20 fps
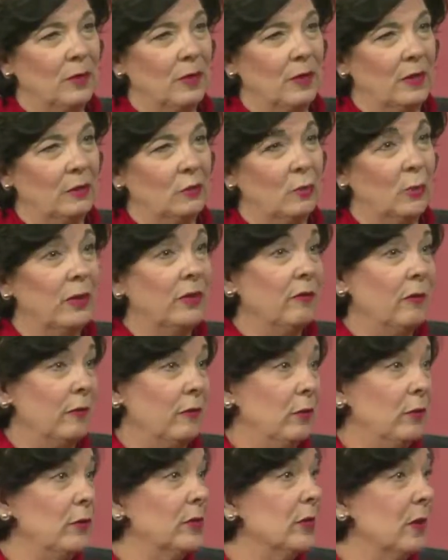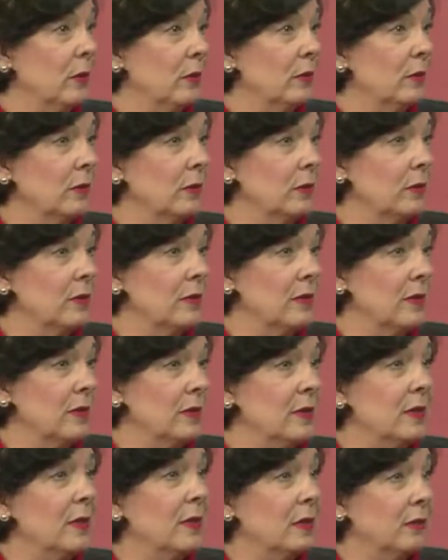25 years ago, it was
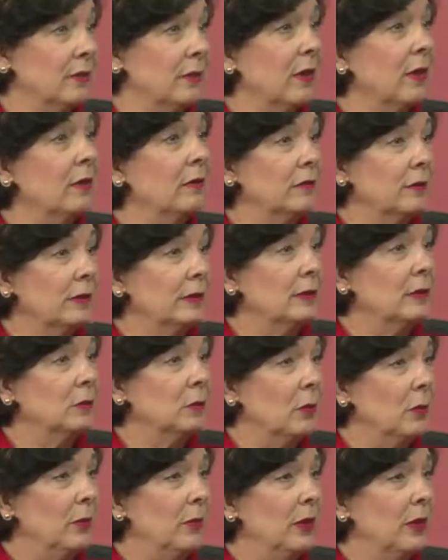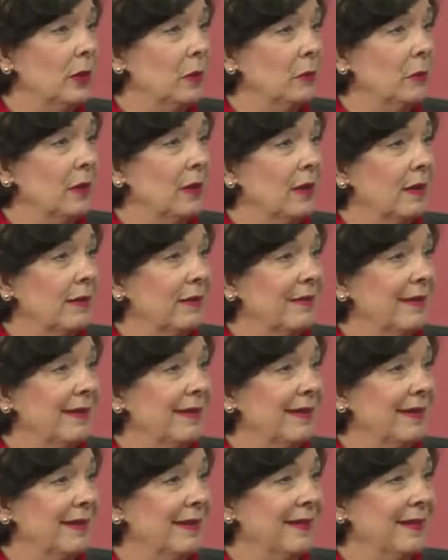1995 when we came back,
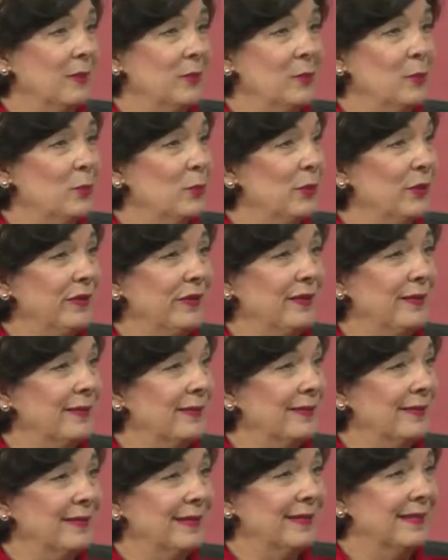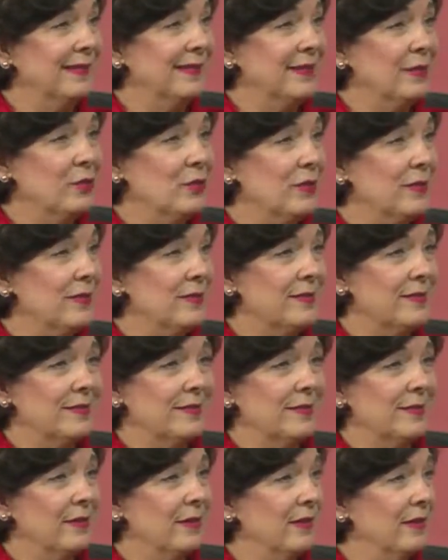and it was brilliant. Just
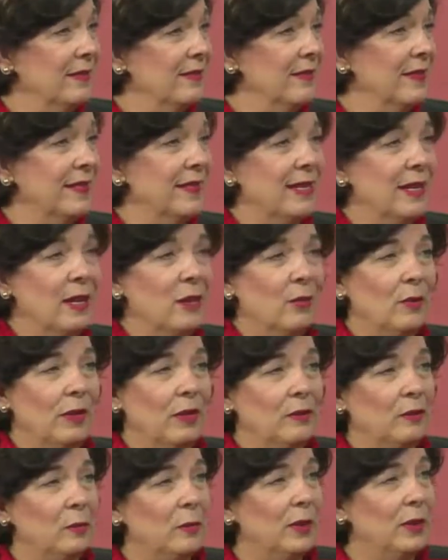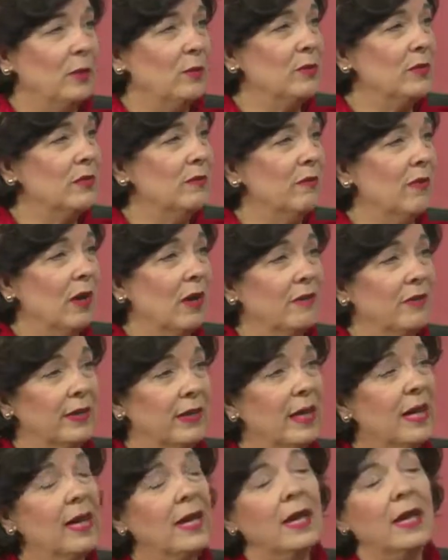seeing how everybody was evolving,
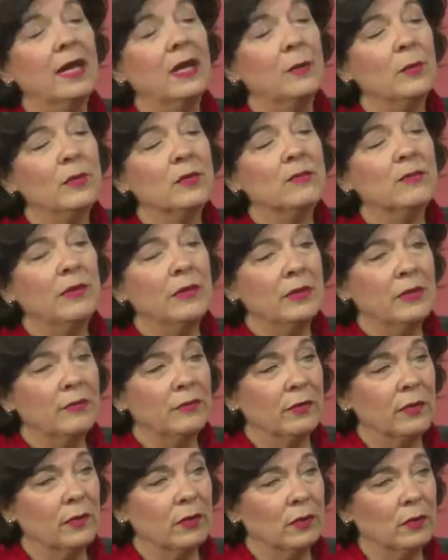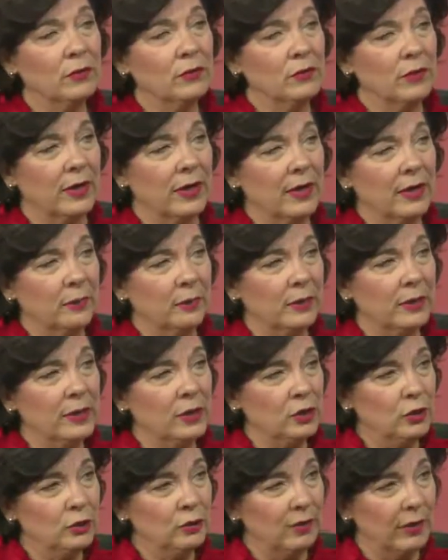and it was a very different culture. I had to
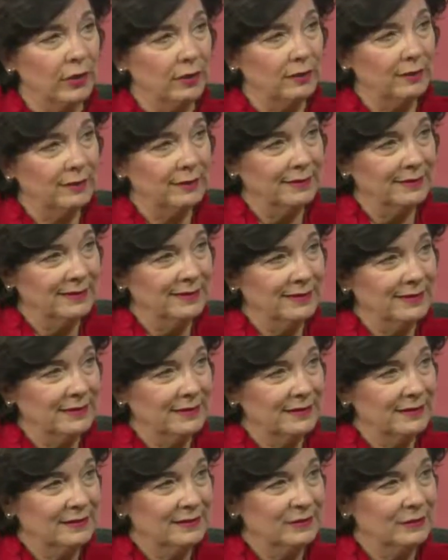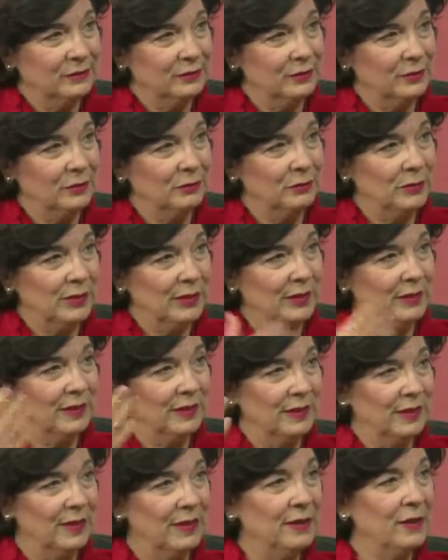reintegrate from being
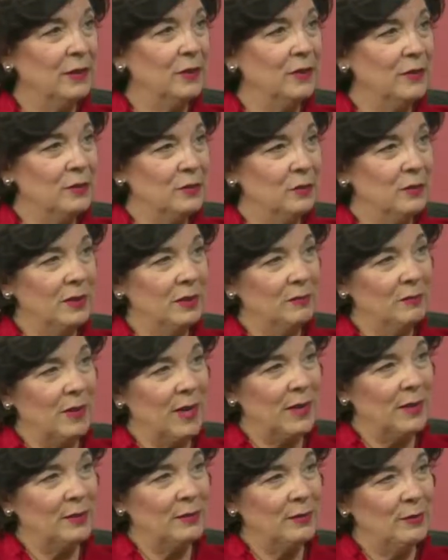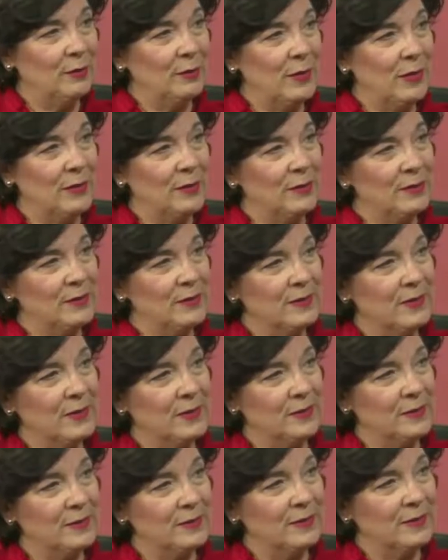in England to being back in the United
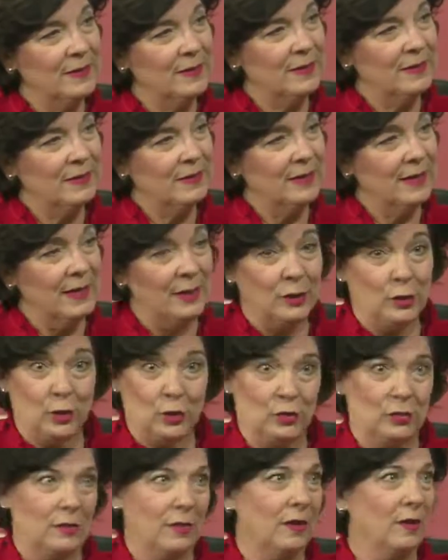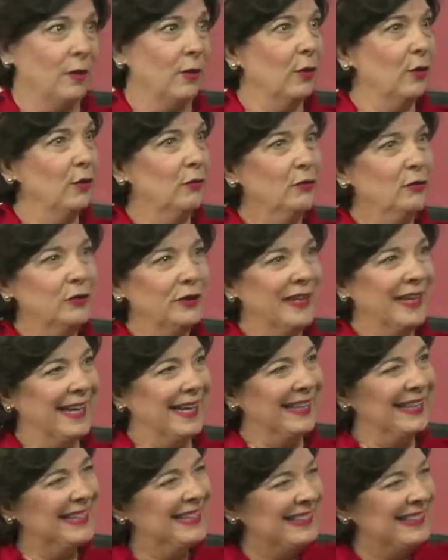States and start all over again.